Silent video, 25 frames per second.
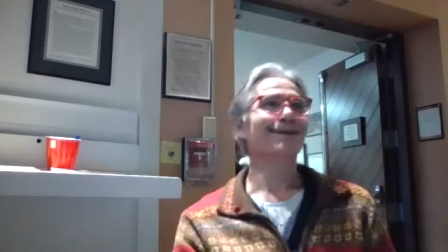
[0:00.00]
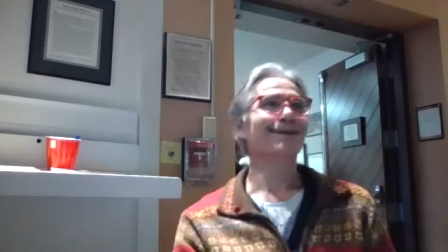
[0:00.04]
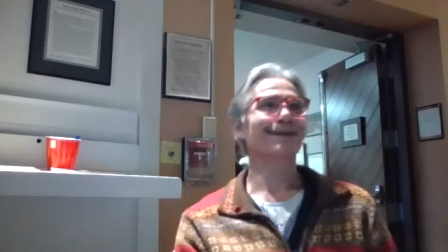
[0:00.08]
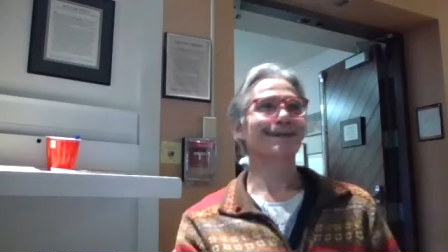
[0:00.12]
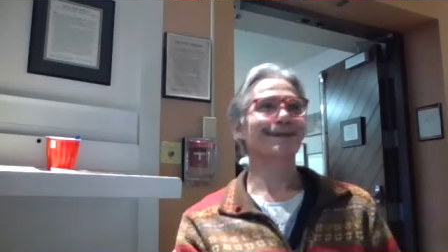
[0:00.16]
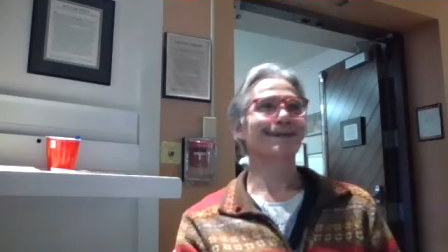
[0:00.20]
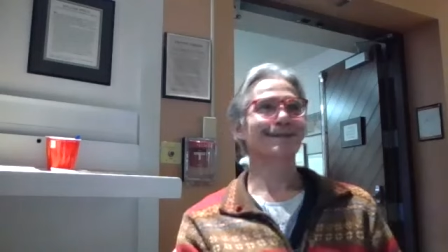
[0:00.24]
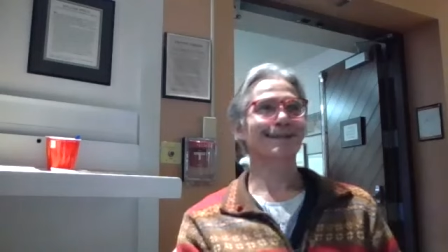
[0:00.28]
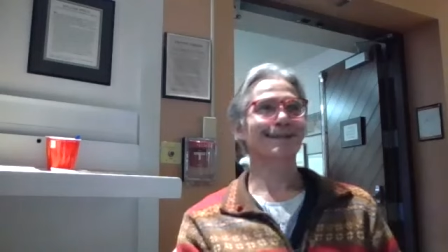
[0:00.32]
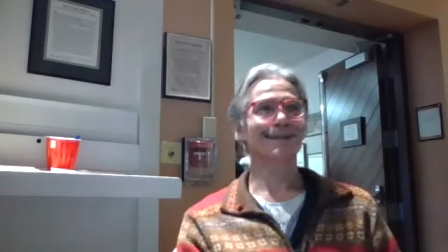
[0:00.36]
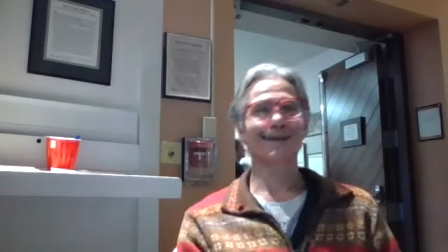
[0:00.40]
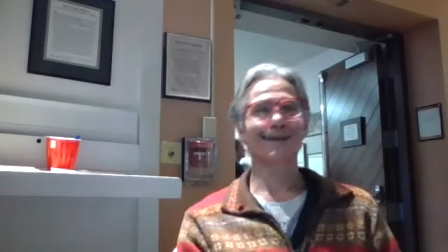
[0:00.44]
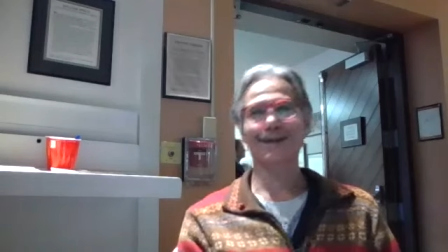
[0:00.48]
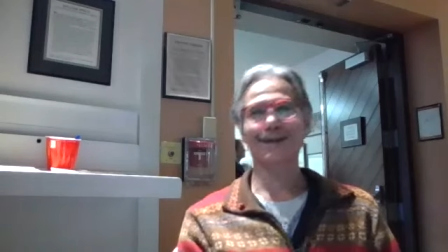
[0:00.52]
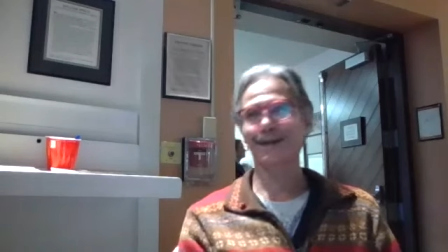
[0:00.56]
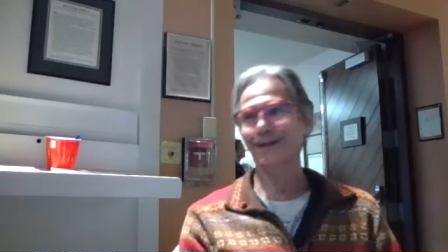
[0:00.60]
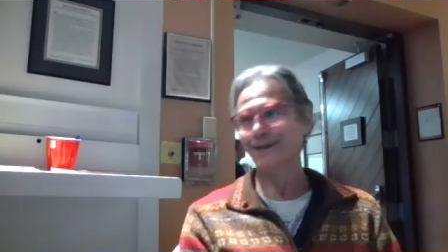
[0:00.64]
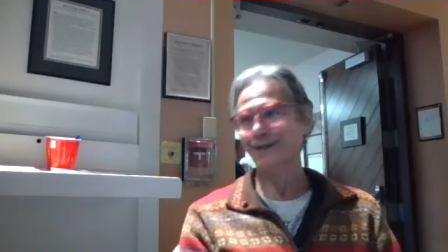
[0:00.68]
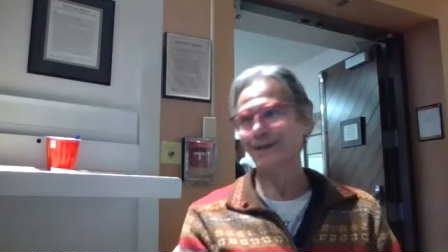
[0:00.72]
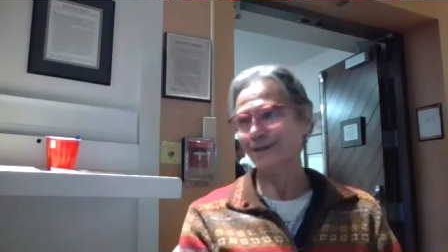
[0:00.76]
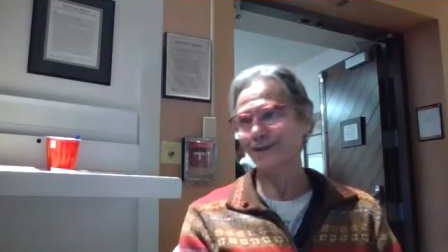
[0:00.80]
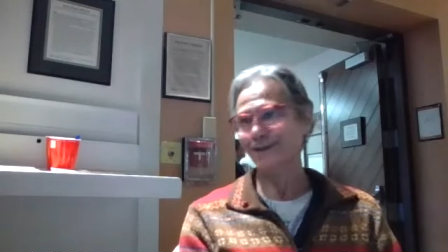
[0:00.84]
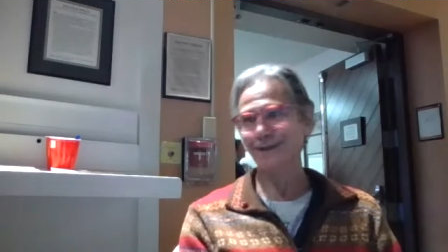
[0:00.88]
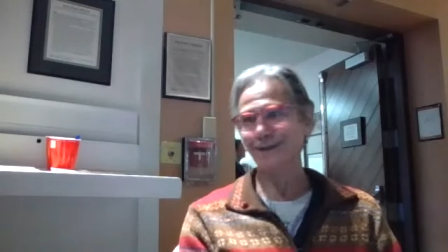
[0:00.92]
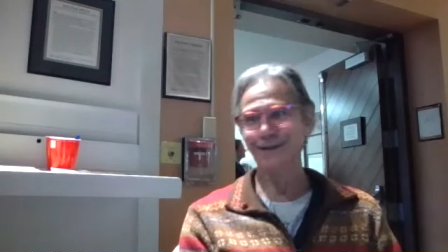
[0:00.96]
That's
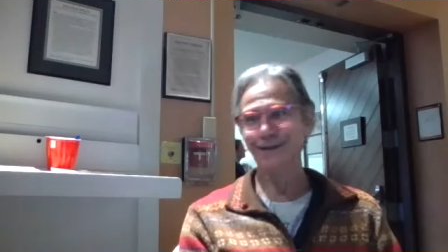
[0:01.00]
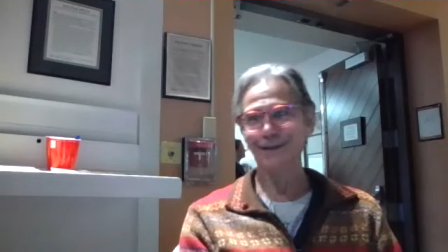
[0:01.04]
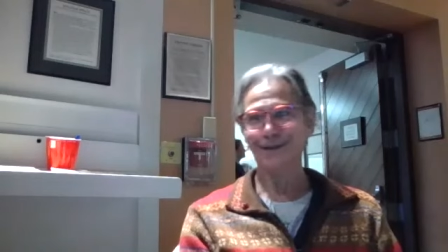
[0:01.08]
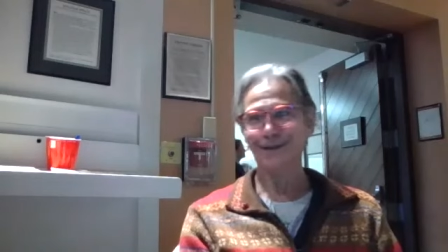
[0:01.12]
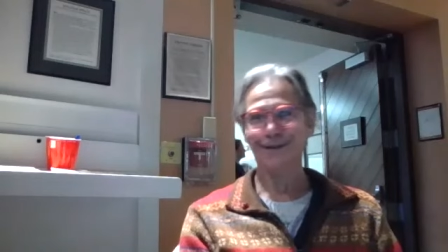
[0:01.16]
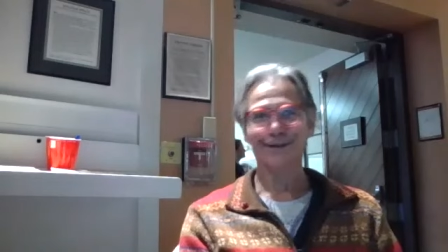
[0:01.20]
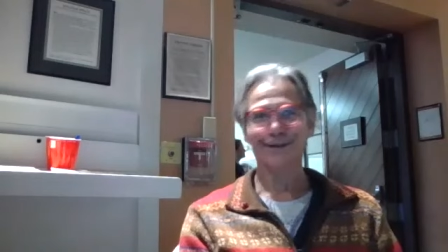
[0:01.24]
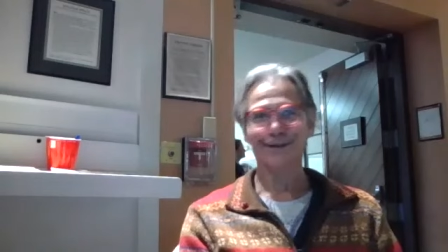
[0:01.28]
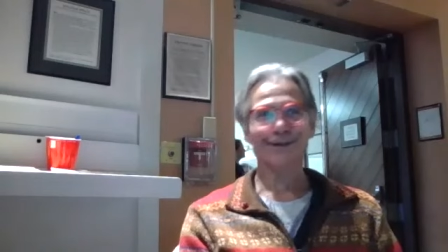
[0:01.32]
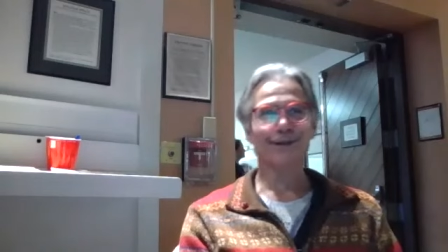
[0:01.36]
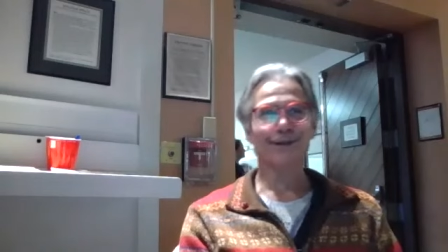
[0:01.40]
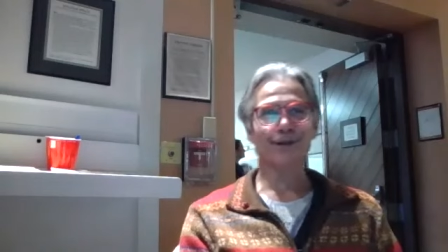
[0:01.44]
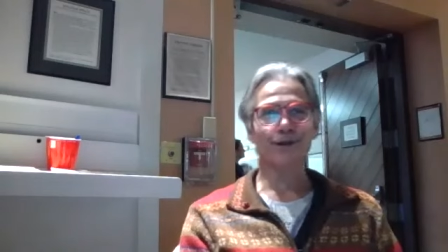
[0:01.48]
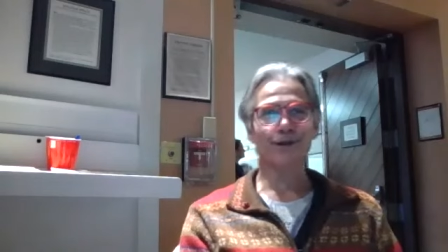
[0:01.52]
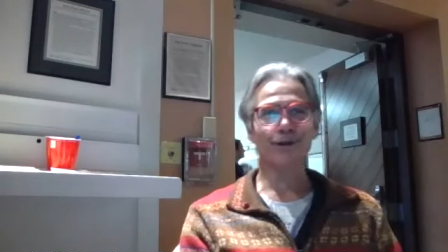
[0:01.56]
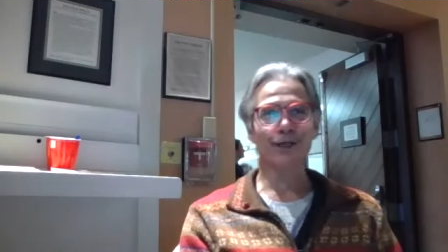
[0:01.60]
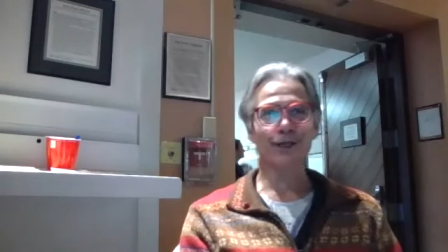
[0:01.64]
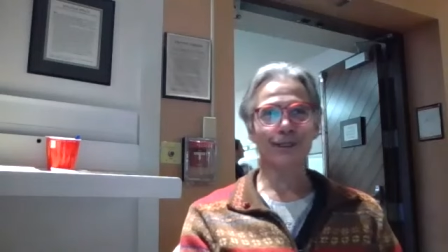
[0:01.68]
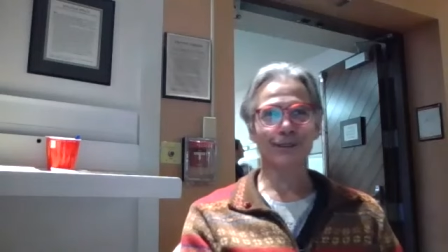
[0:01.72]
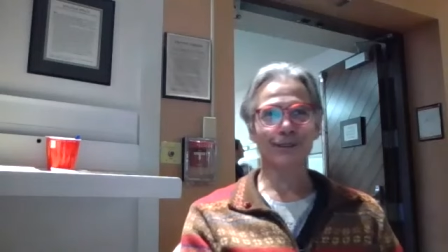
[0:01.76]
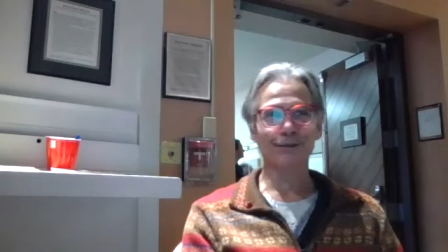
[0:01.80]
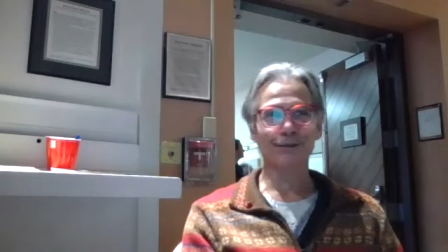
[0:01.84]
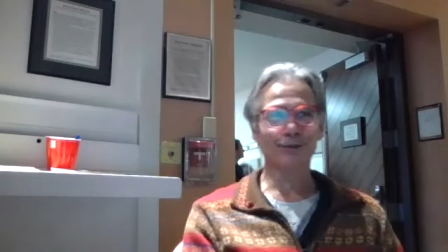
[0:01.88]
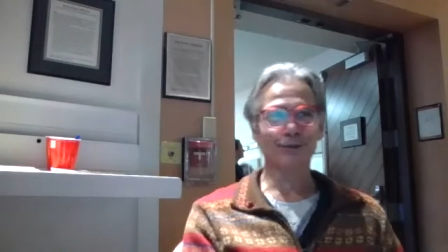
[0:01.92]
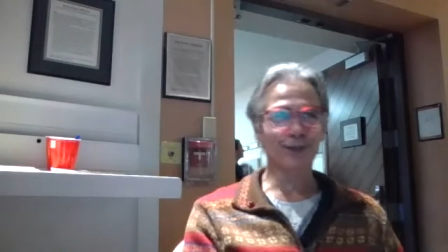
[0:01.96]
a, a
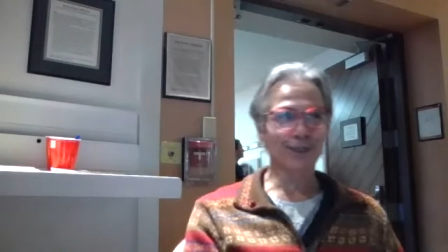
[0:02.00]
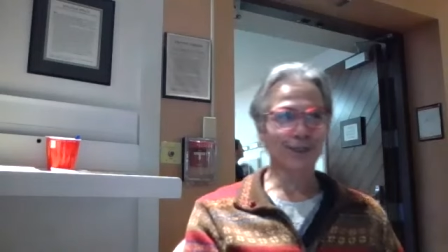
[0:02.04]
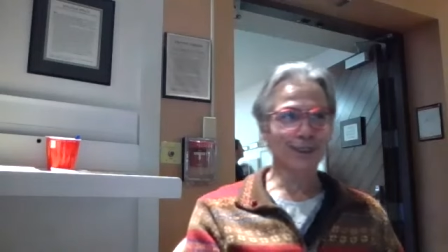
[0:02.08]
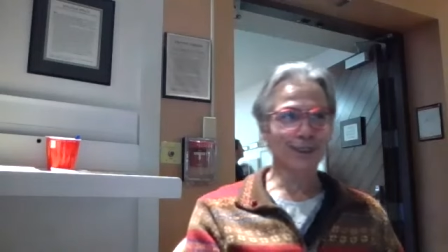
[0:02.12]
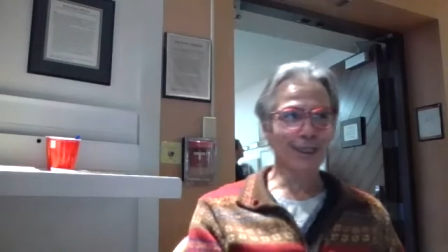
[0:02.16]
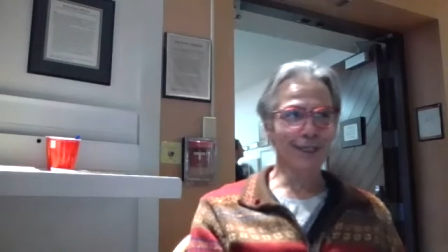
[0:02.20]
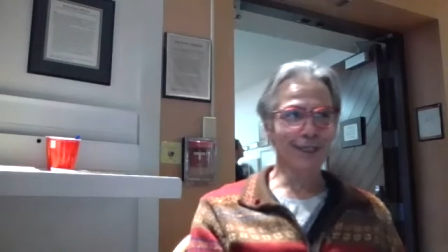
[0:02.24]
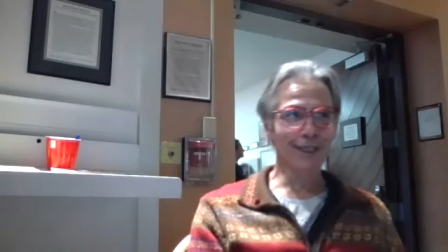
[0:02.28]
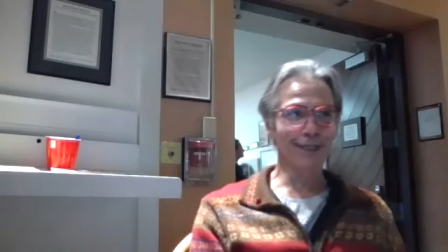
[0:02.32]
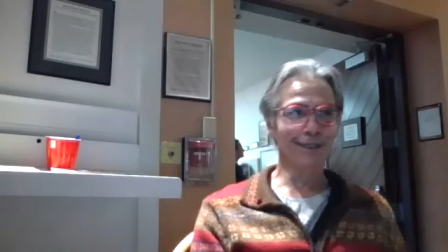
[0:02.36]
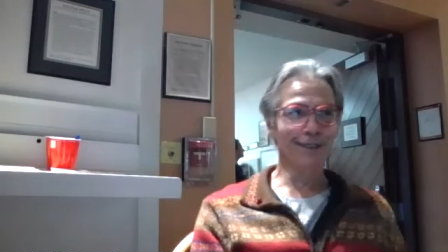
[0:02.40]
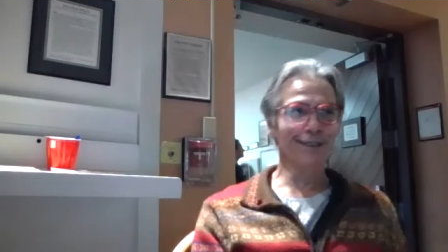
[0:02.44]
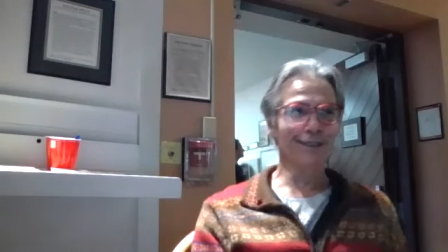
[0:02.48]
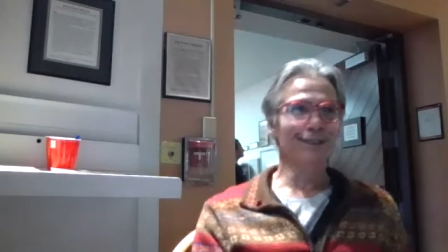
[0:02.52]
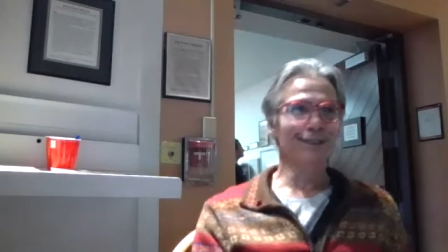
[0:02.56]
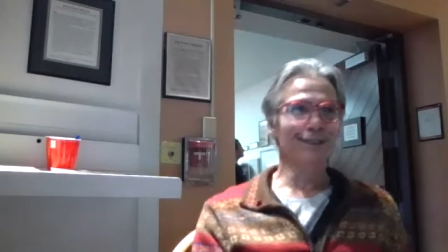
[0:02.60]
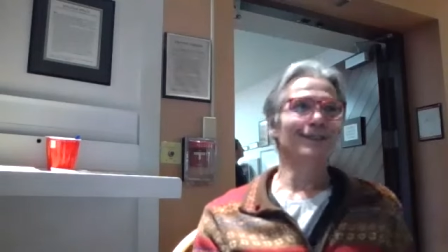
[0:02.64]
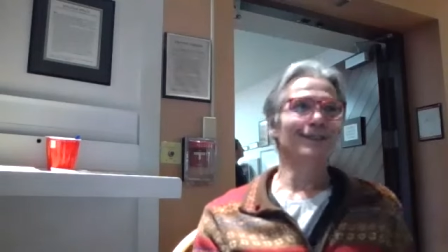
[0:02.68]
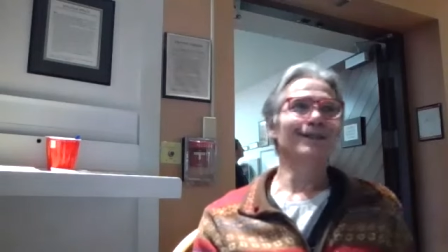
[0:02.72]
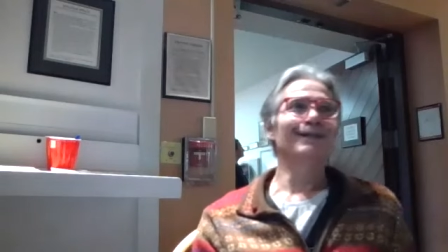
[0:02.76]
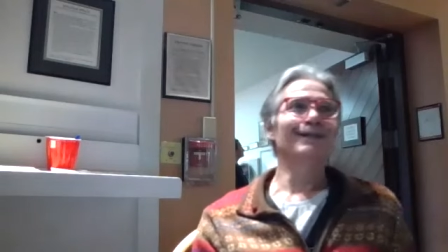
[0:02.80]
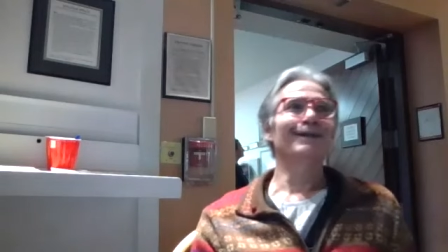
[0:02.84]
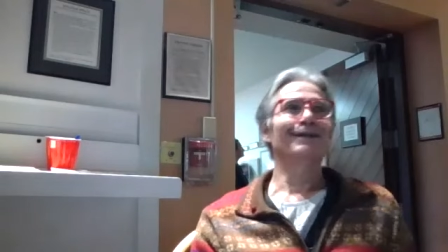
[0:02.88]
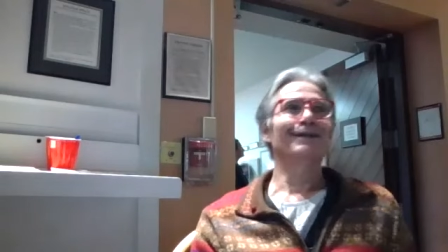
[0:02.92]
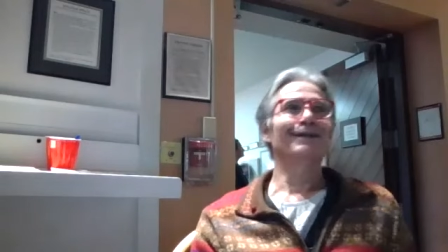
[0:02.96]
crux for change.